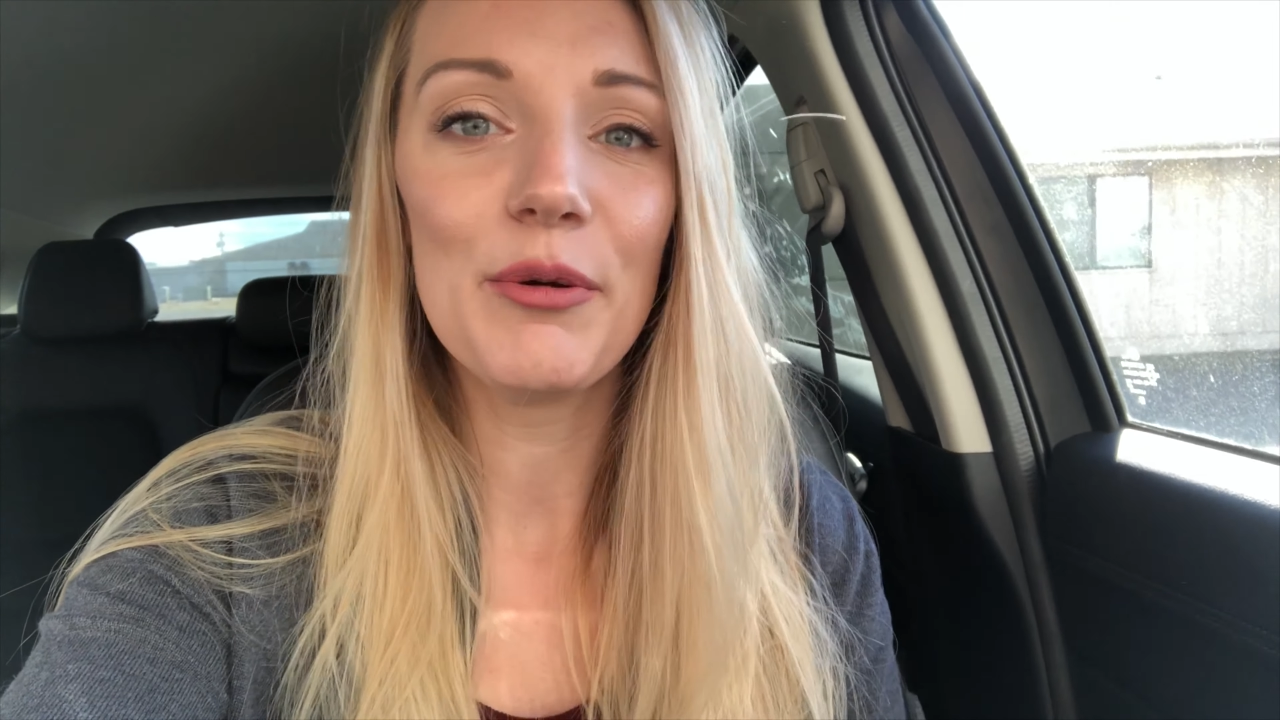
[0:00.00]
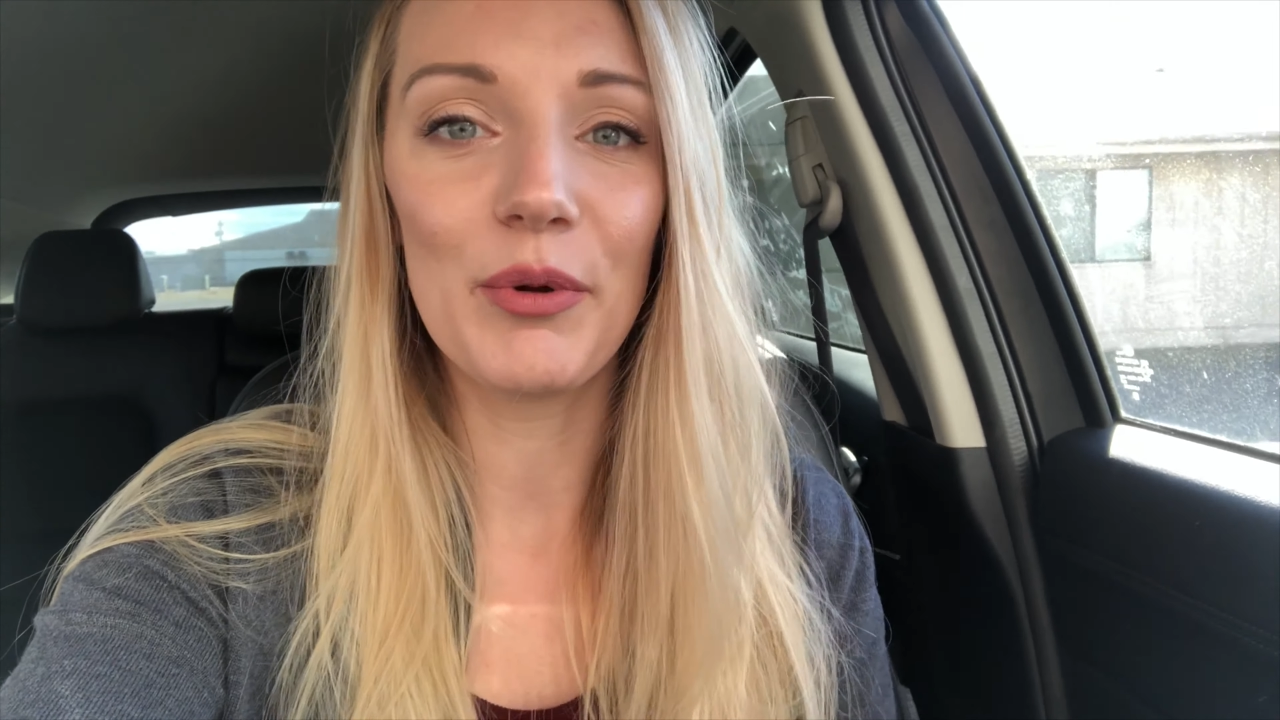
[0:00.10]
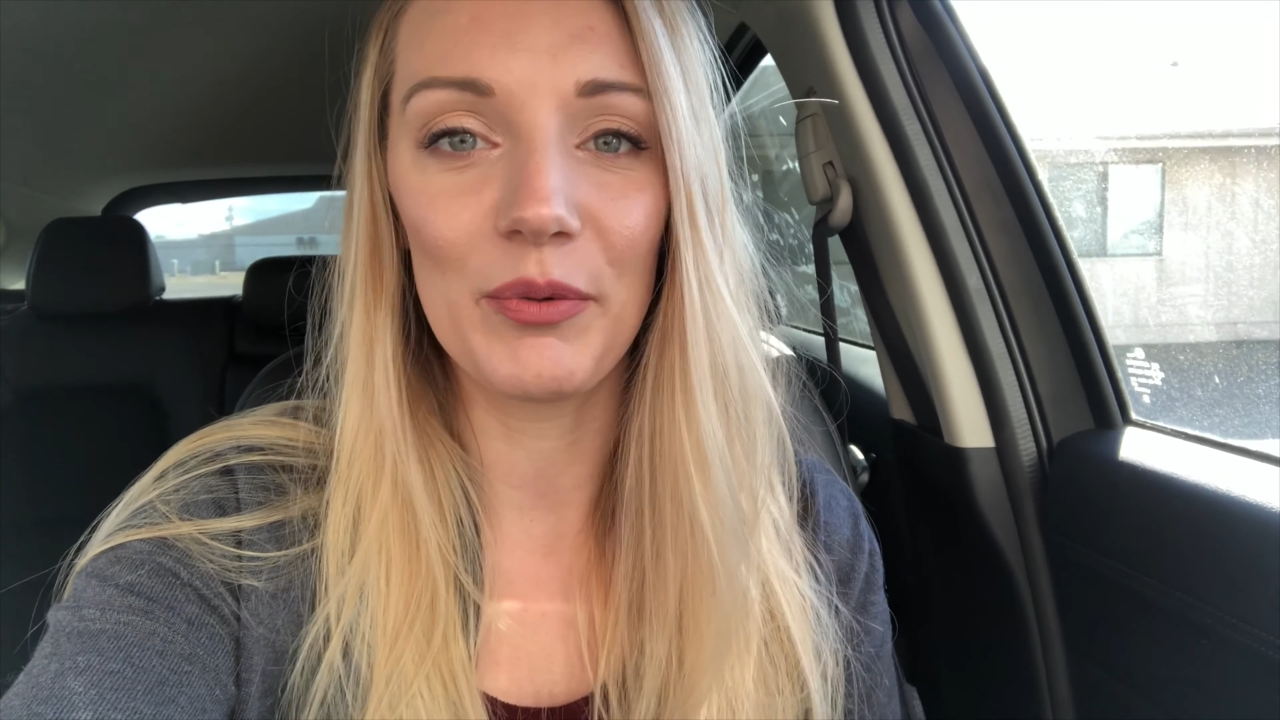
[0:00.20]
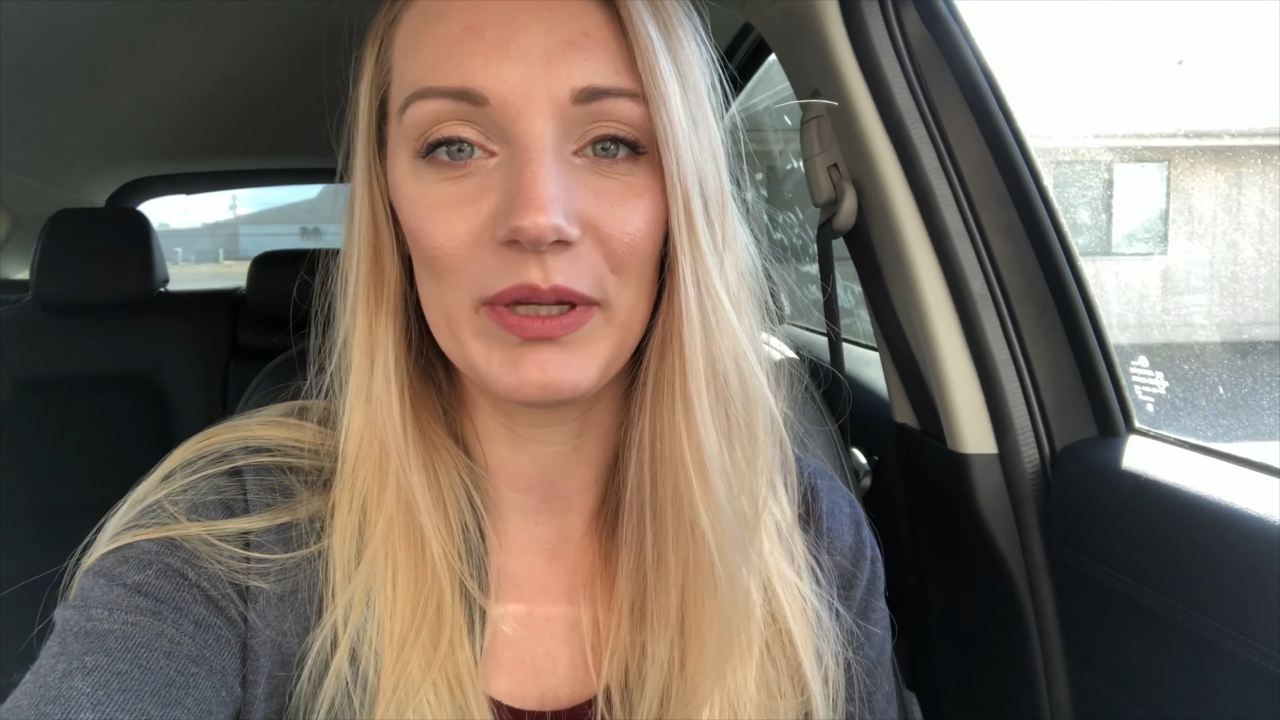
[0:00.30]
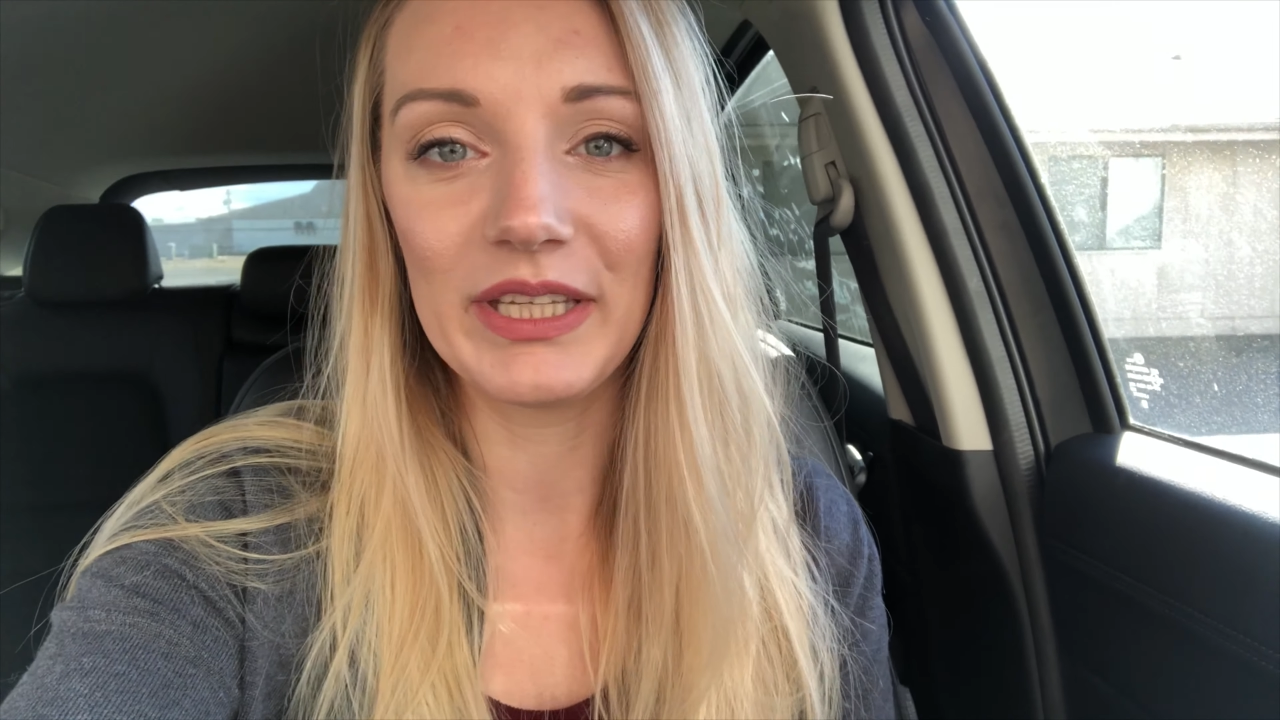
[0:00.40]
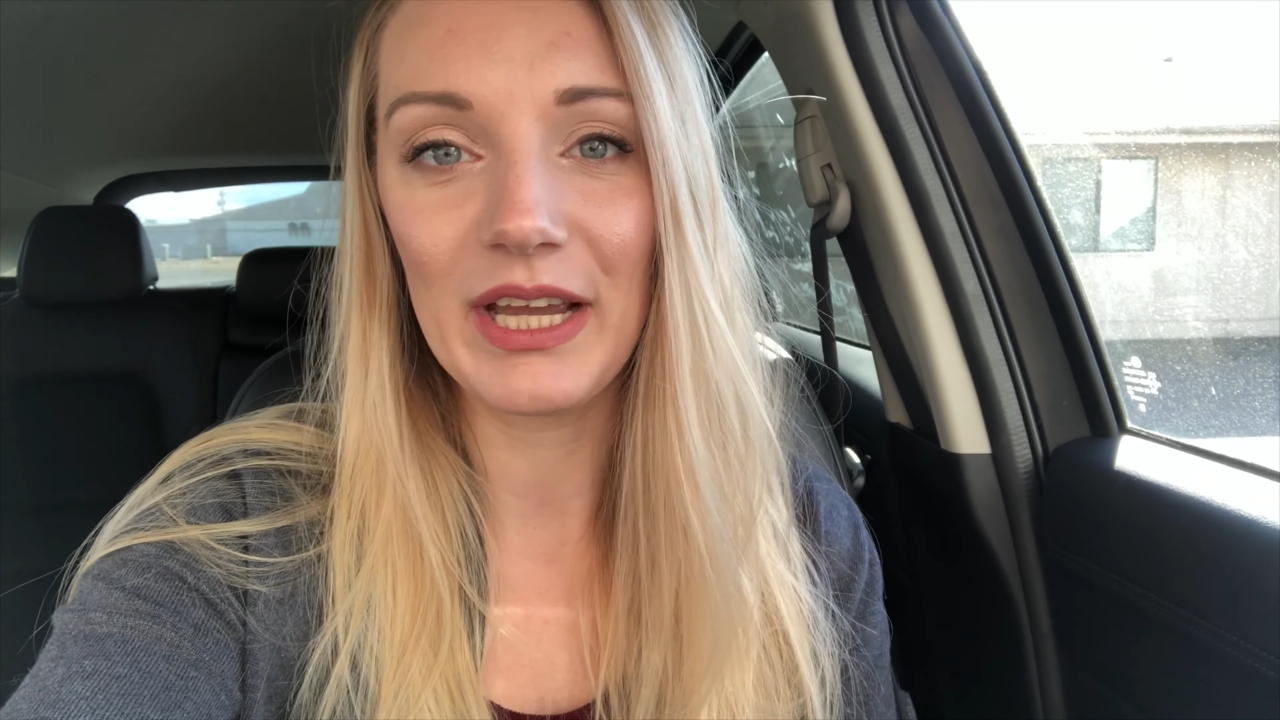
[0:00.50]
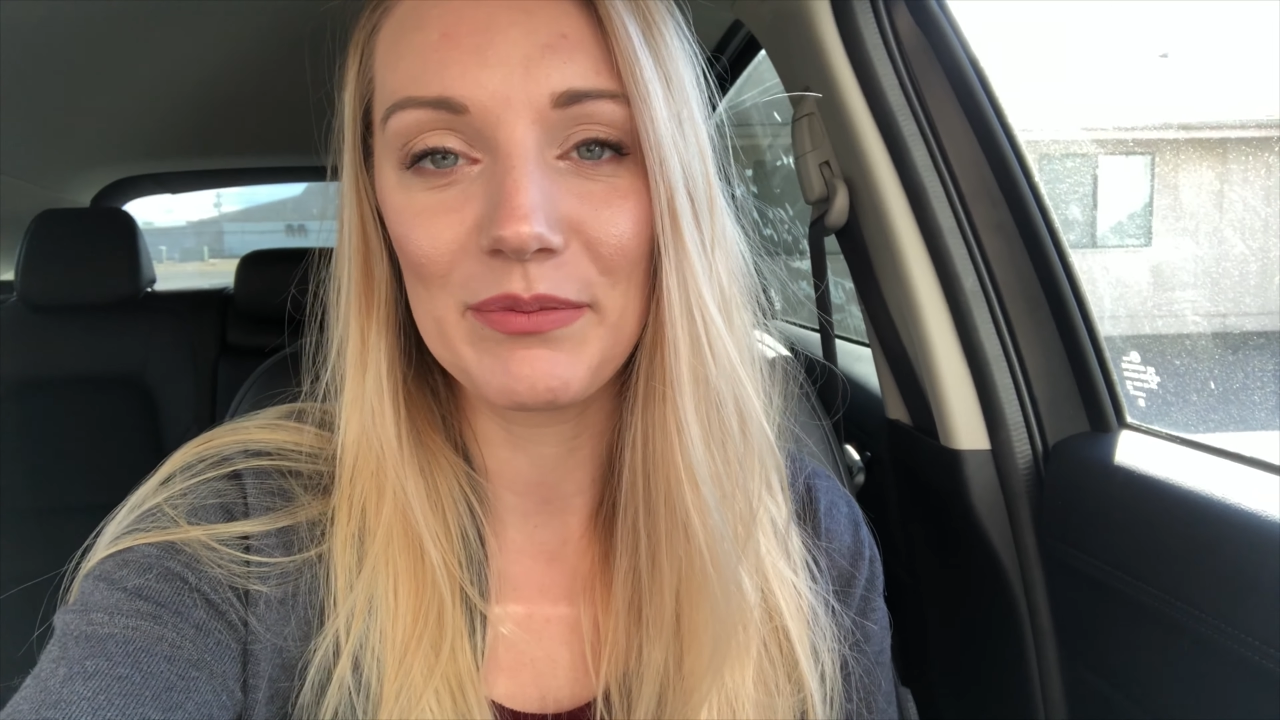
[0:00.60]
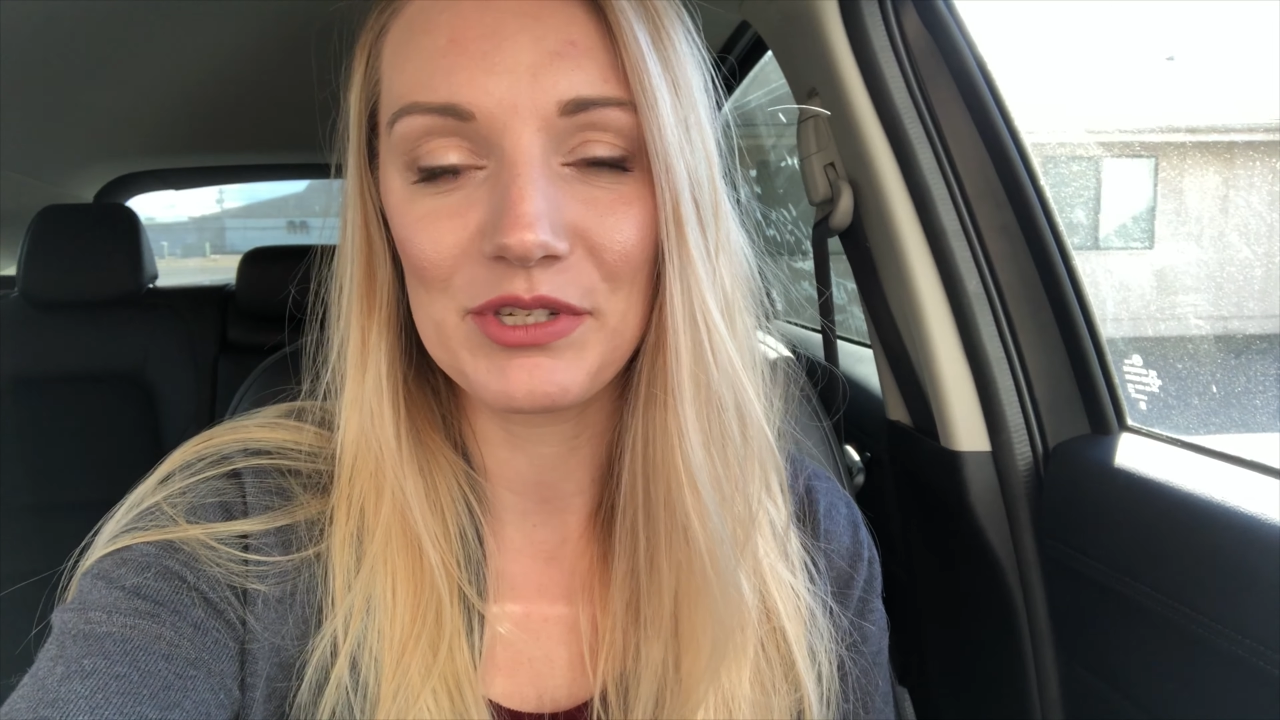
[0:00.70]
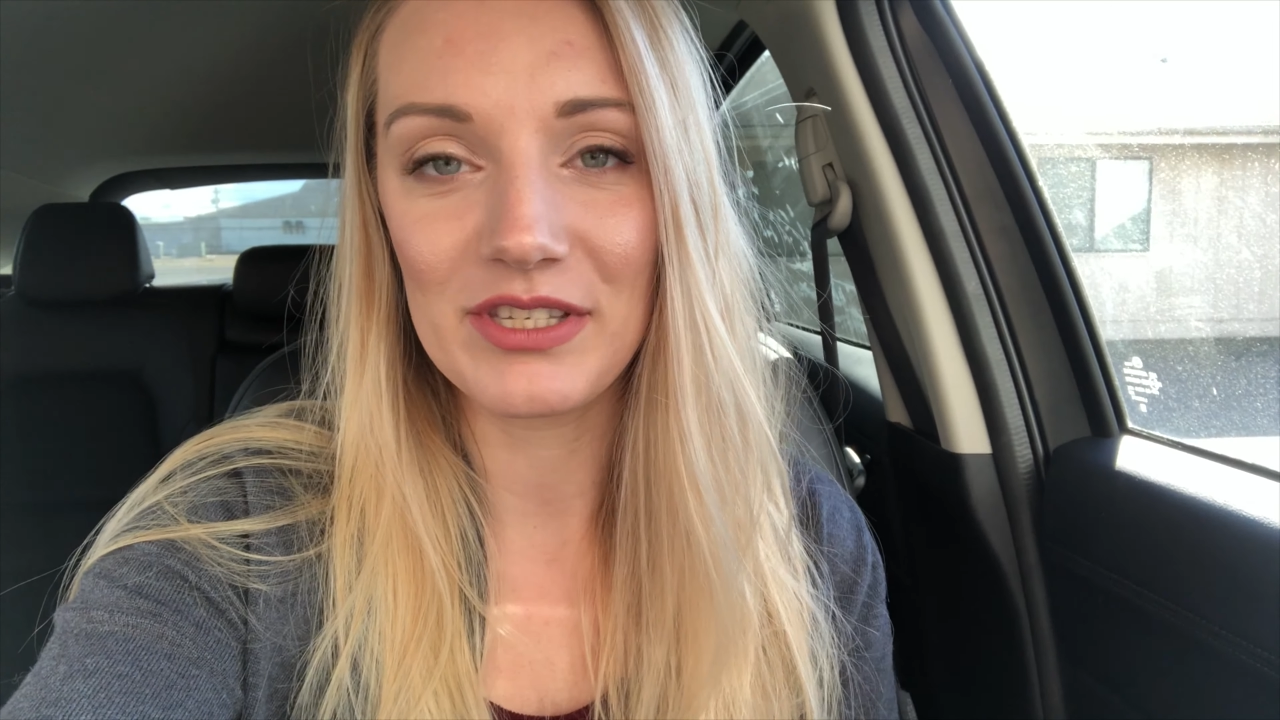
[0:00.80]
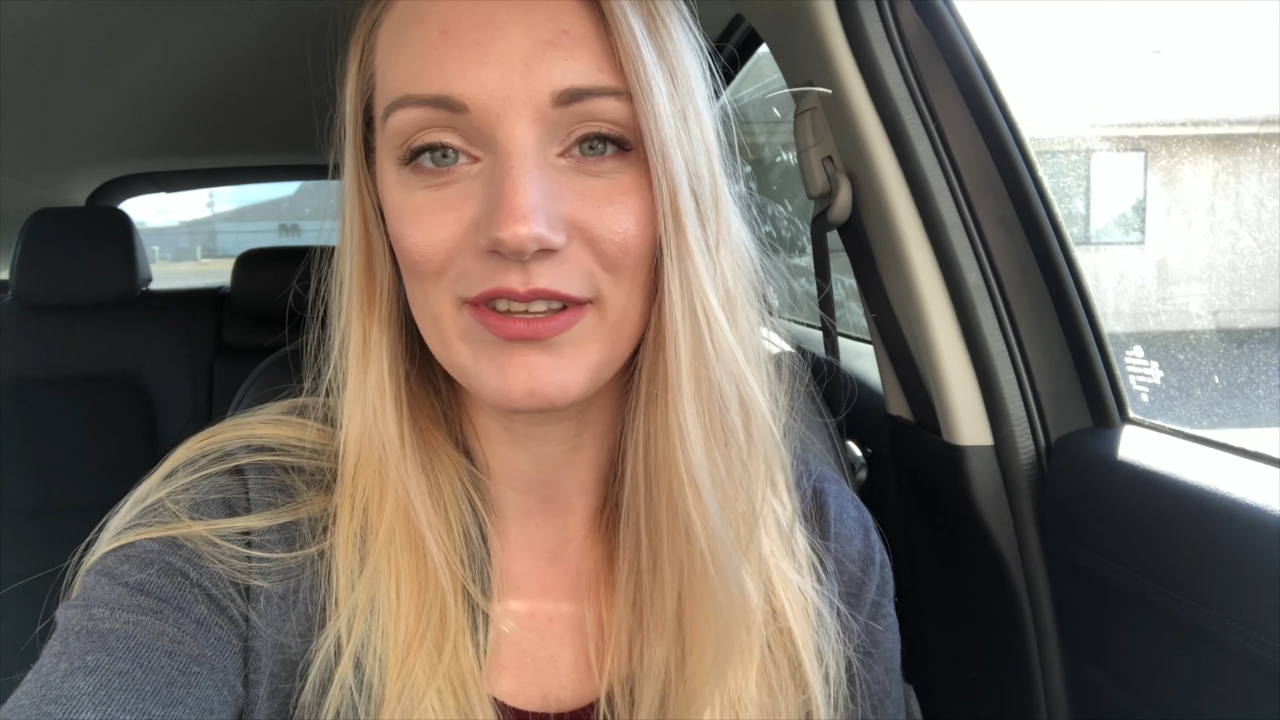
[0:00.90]
but really
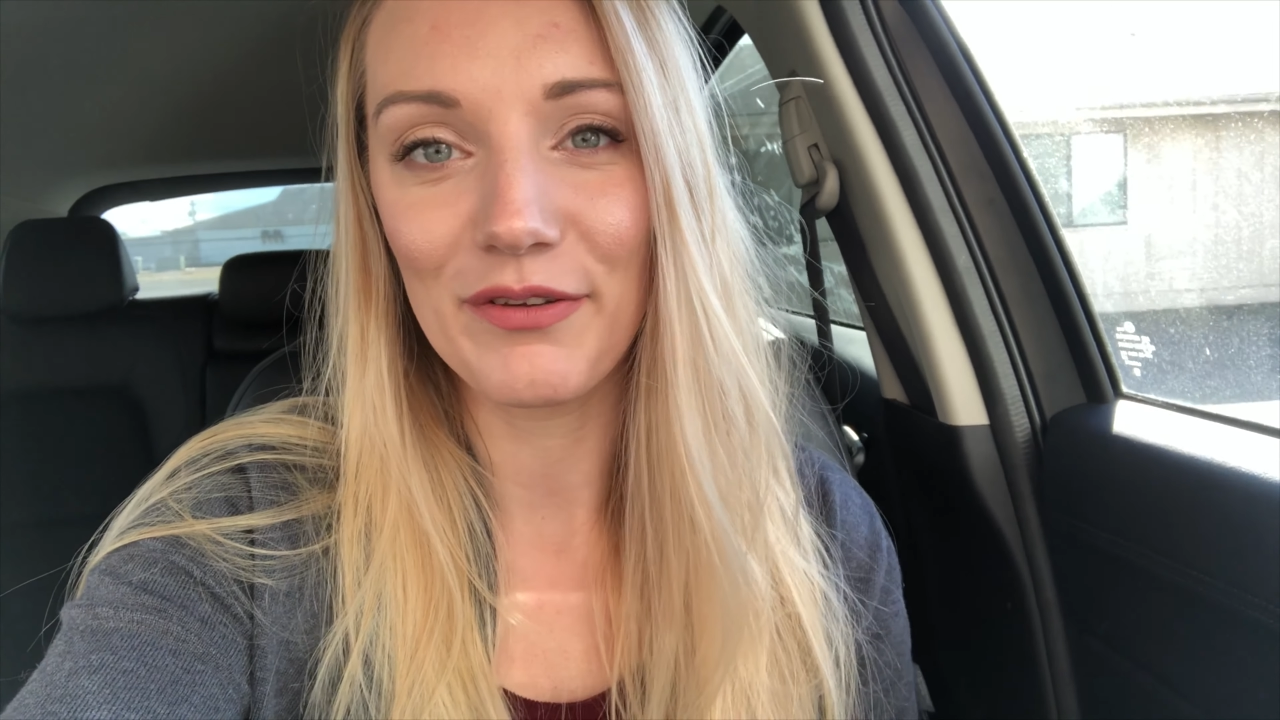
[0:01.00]
I'm just